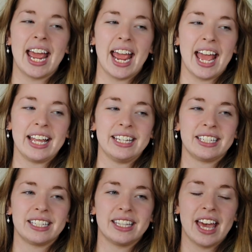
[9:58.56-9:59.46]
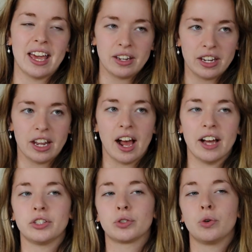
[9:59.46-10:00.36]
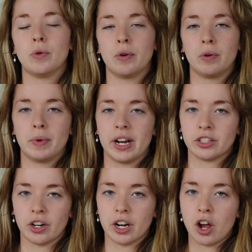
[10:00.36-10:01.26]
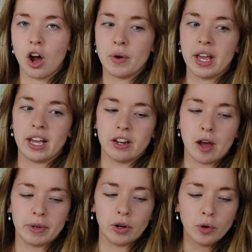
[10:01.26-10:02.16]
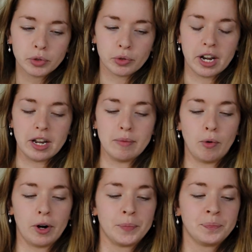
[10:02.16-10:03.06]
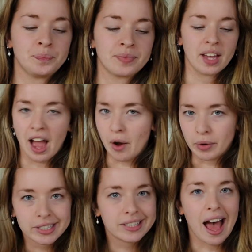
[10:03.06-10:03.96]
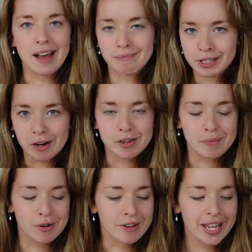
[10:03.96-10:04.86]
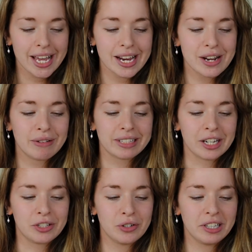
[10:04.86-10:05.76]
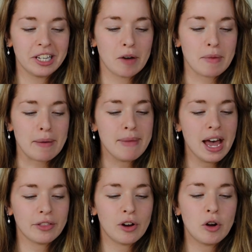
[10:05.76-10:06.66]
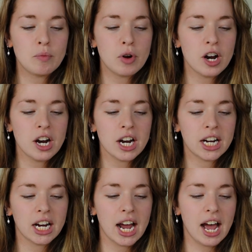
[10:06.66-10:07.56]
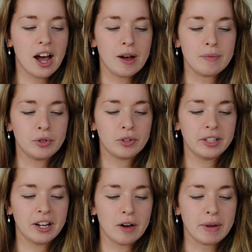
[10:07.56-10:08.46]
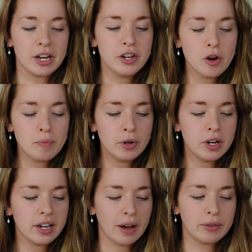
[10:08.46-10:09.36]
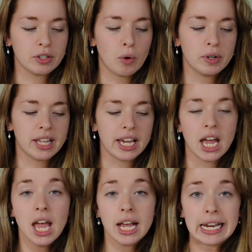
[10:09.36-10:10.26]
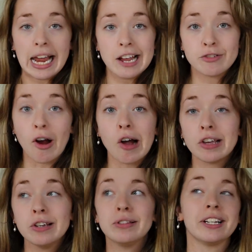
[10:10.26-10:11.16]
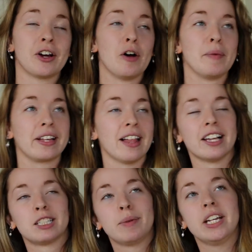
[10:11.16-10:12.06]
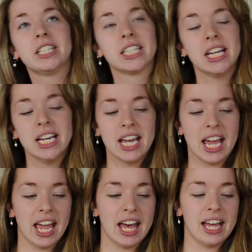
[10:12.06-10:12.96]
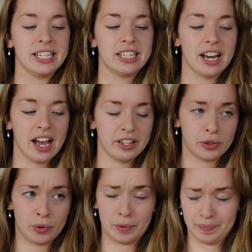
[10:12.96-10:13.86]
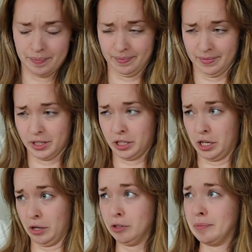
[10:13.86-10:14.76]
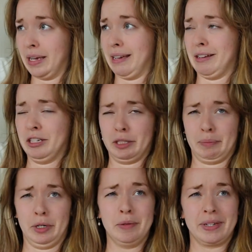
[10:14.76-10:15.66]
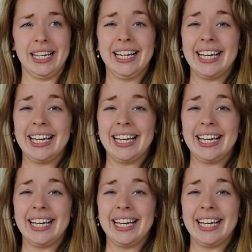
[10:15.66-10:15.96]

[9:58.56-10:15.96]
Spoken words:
And then in high school, when I started going and not being homeschooled anymore, I was that stereotypical kid who was like doodling on my math homework, doodling on my notebook. I was always like, "Can I draw you?" like to all my classmates. And in high school, excuse me, I just burped.